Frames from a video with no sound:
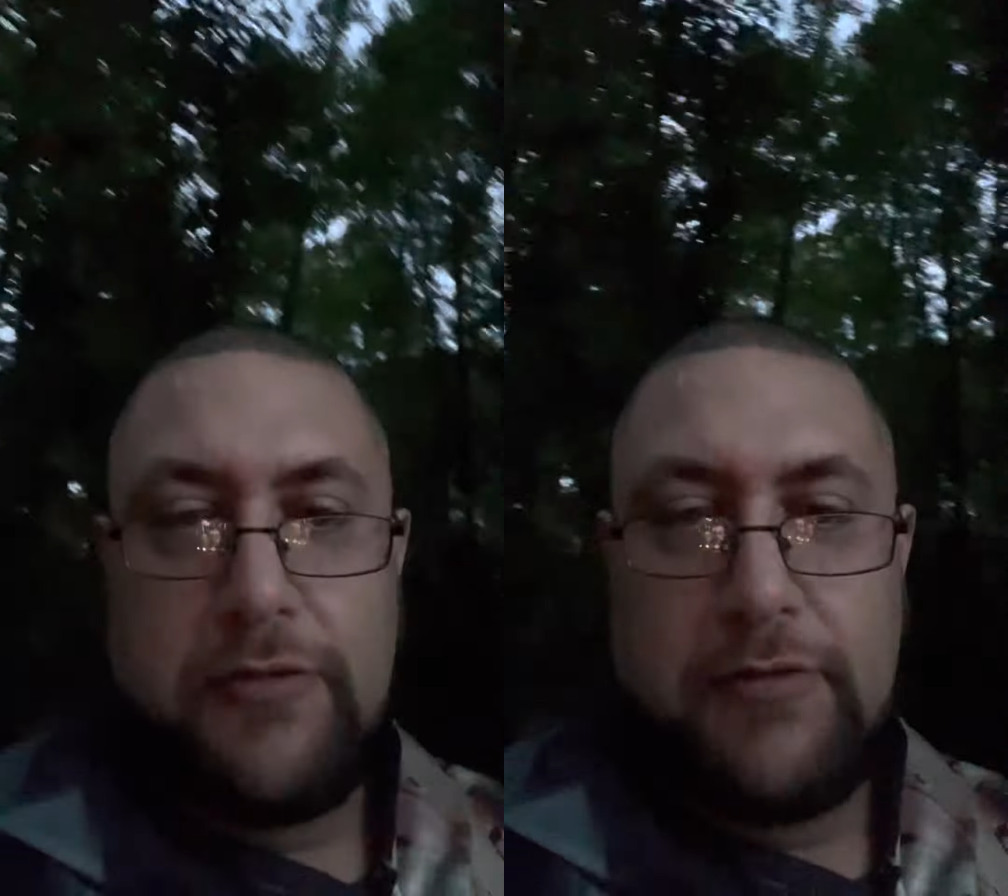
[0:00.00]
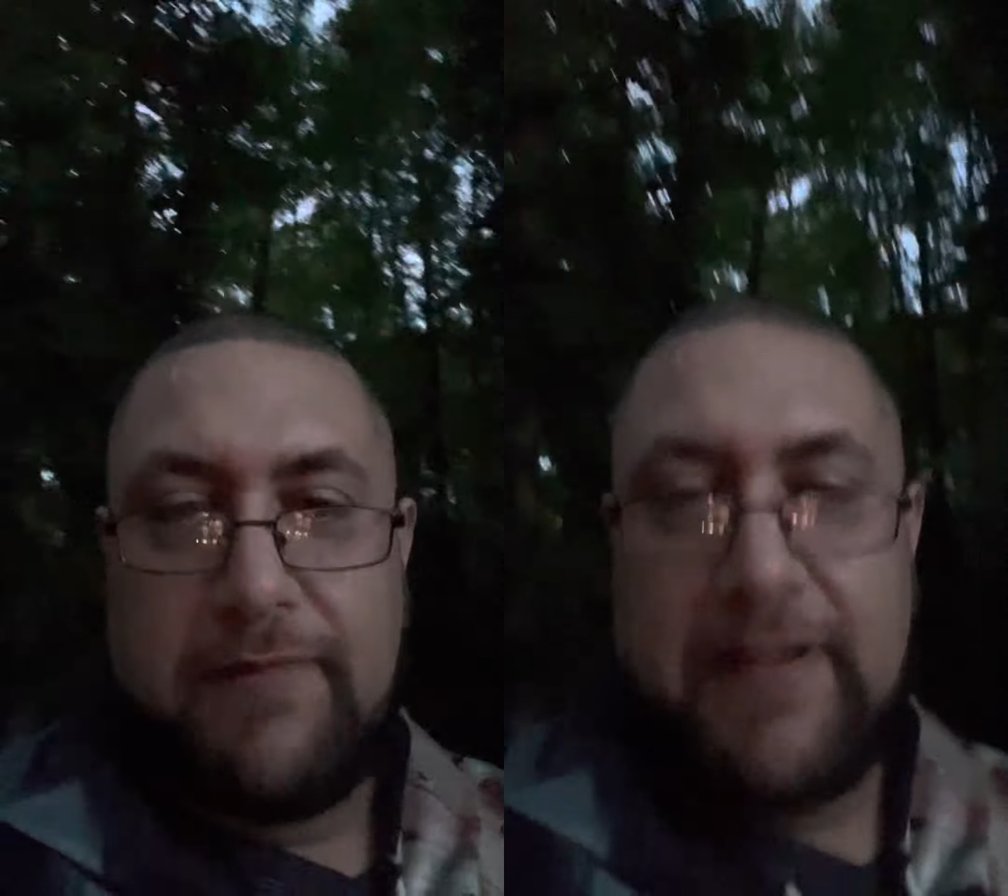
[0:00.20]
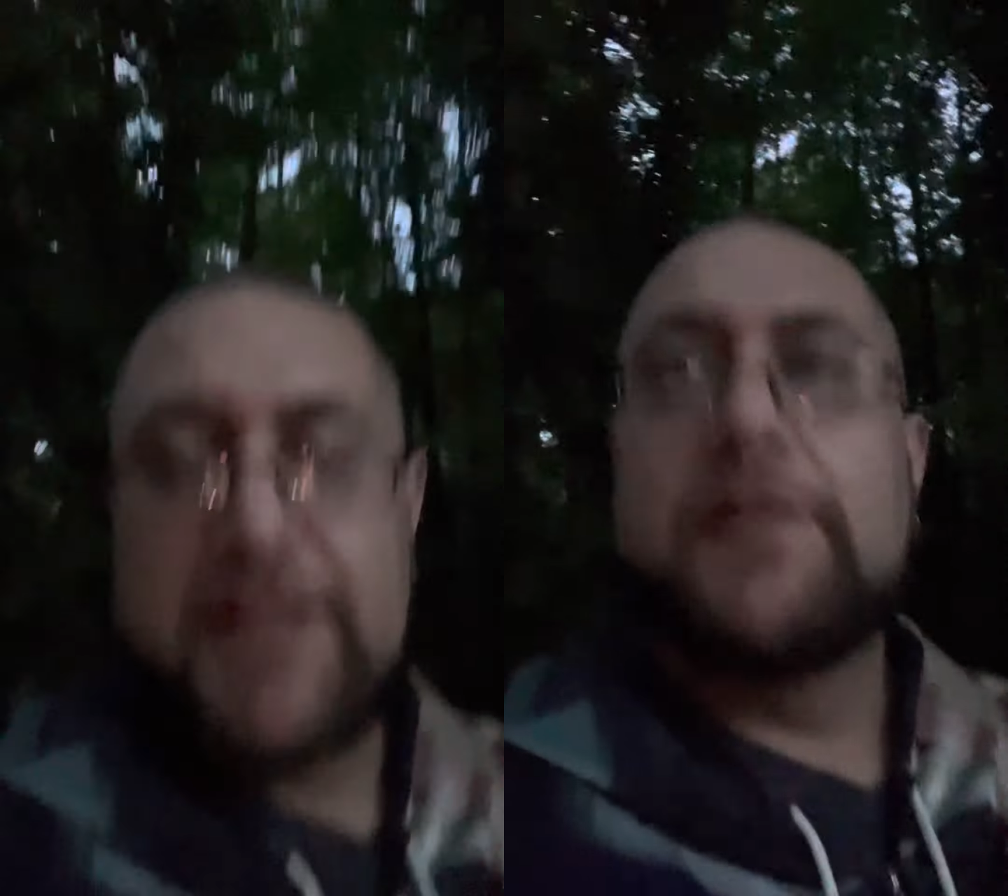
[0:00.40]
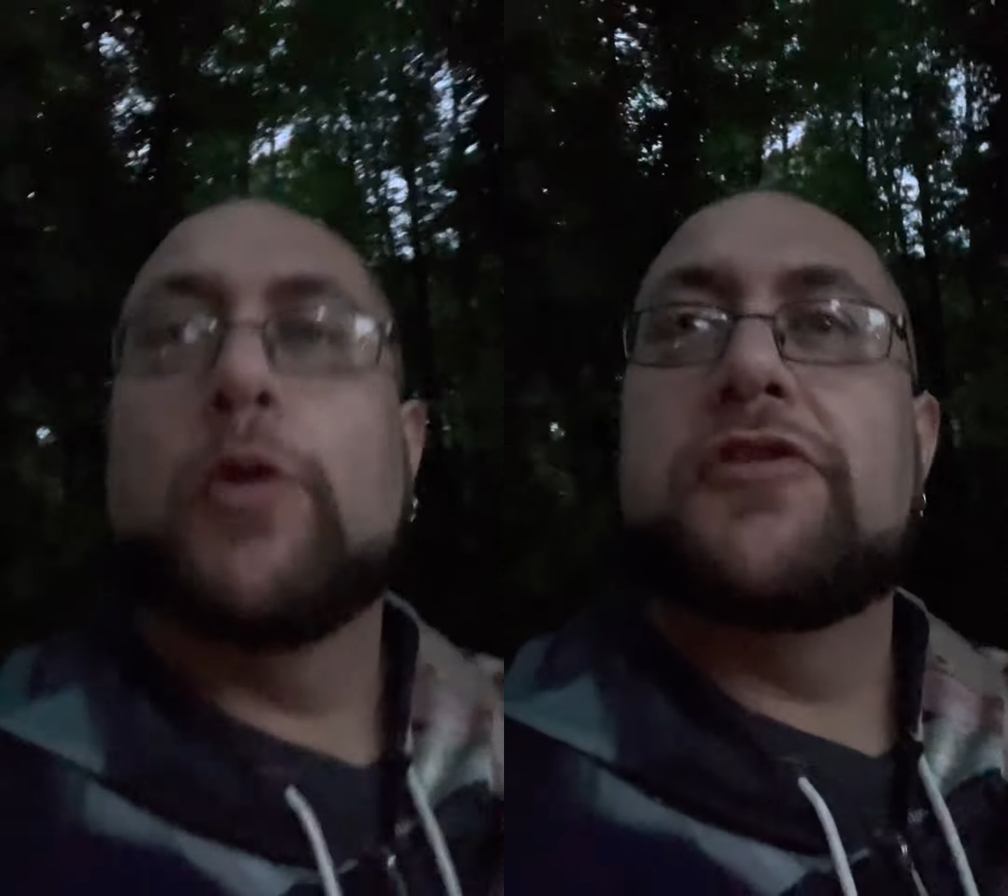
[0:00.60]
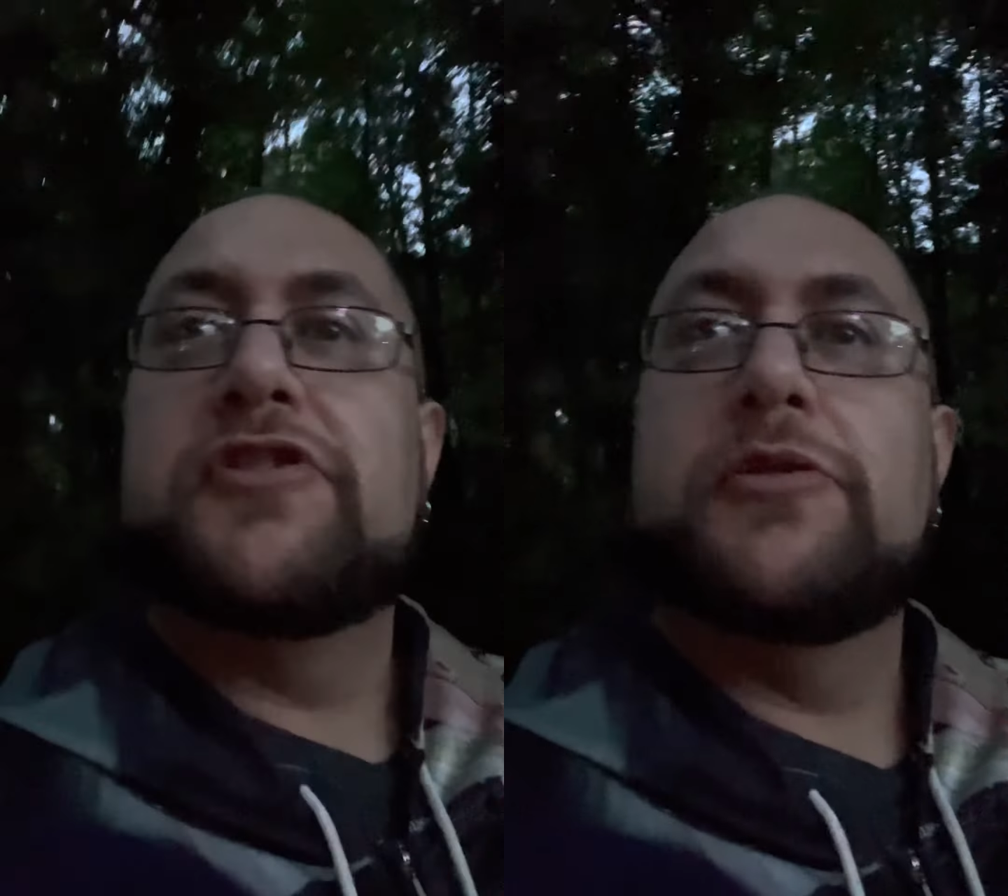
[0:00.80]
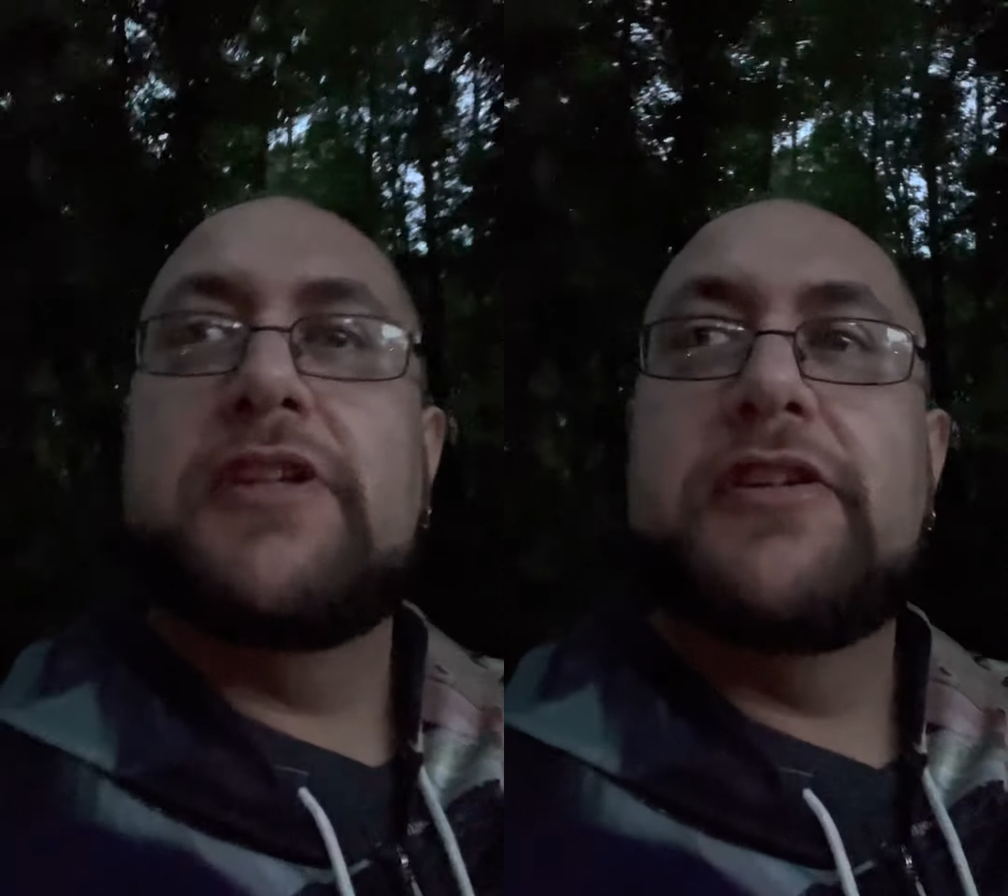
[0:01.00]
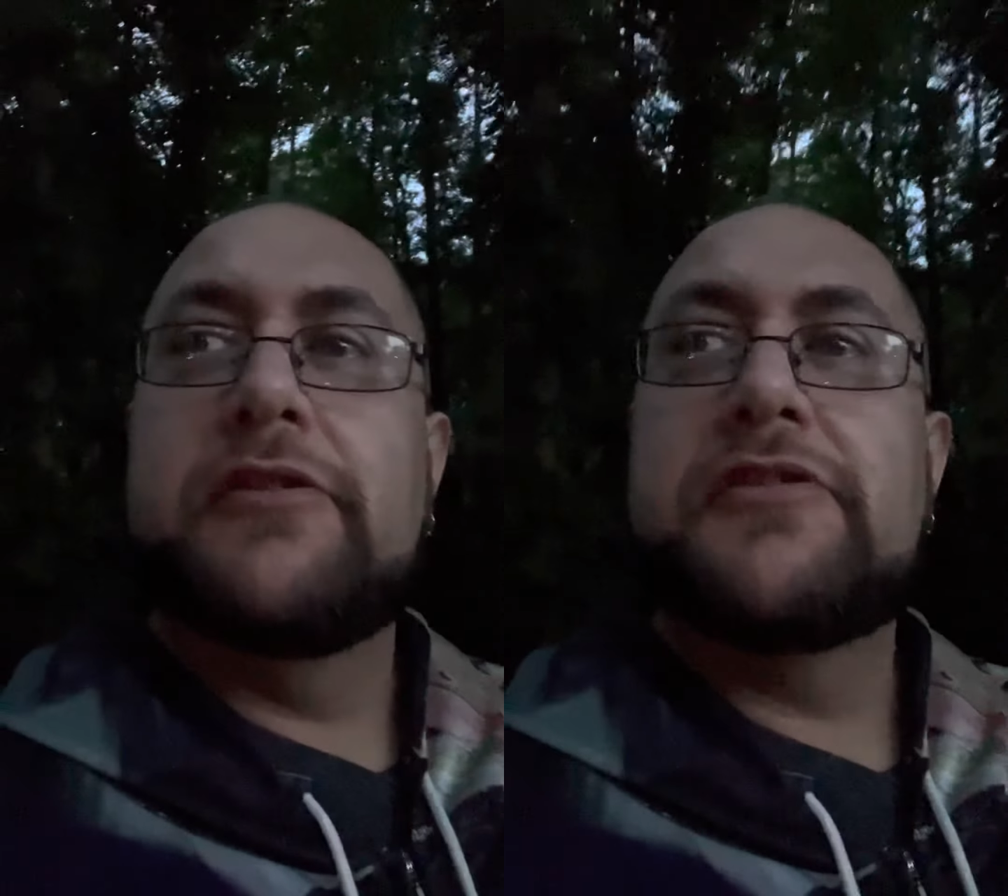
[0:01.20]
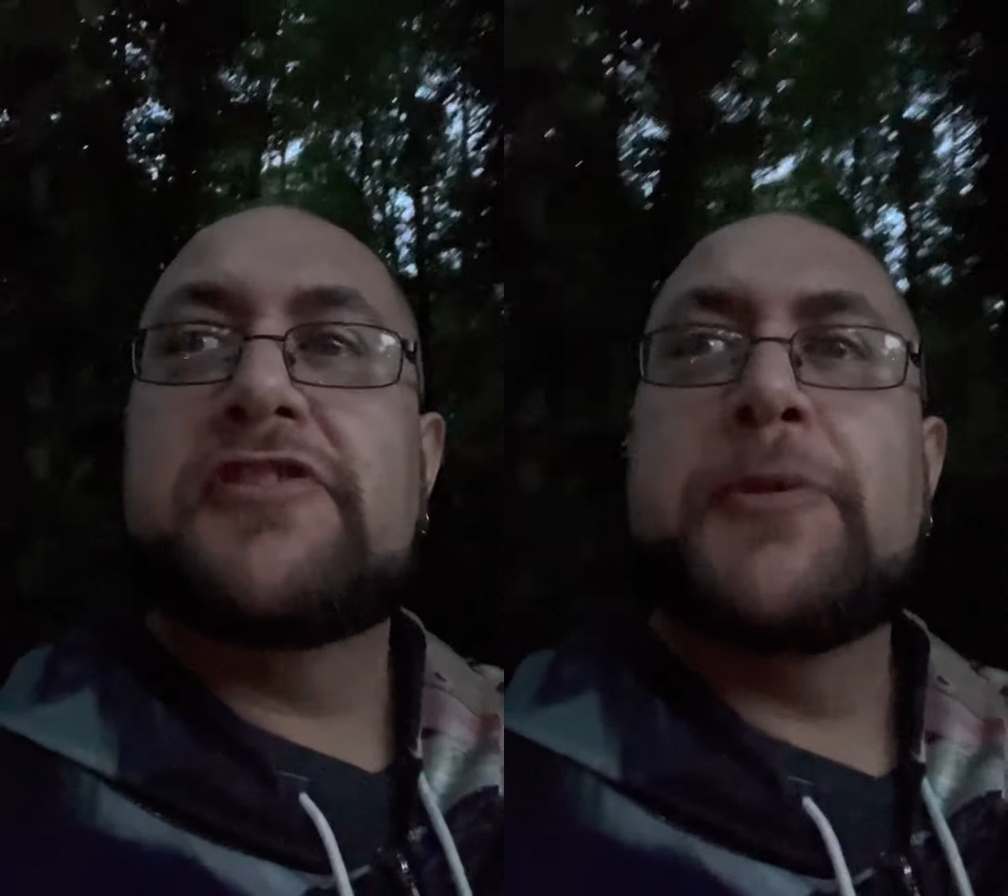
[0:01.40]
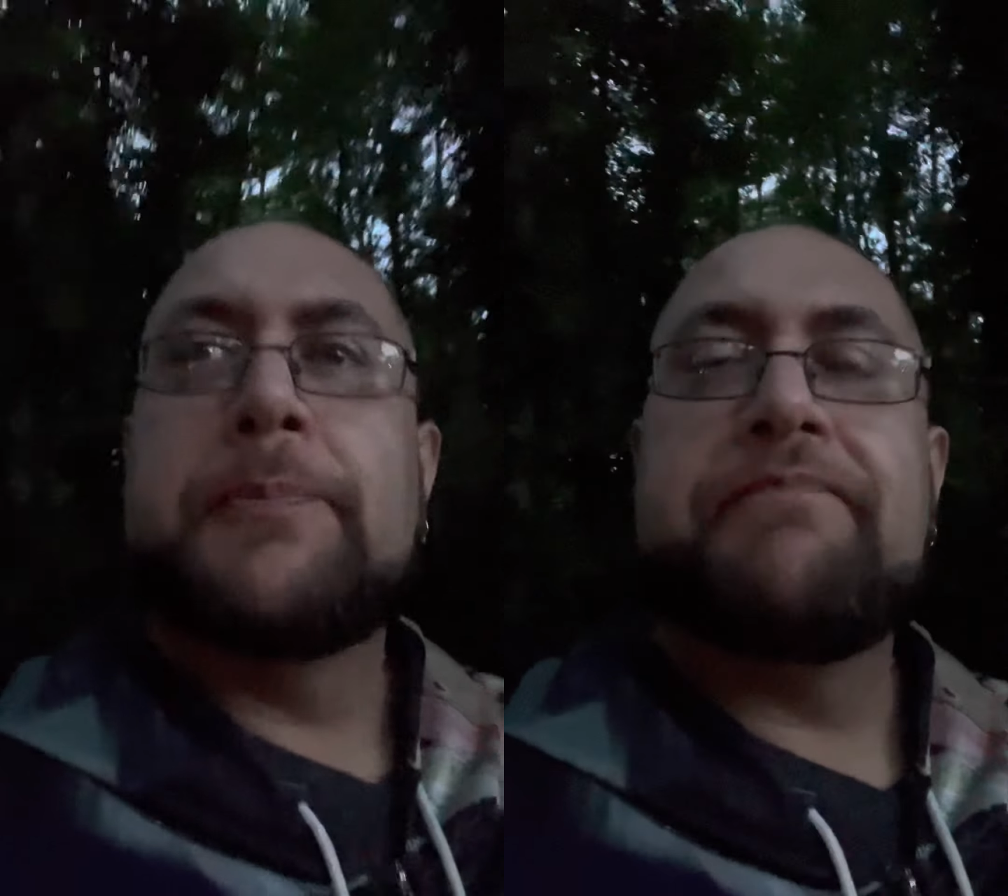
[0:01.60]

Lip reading: Fast forward 2 years,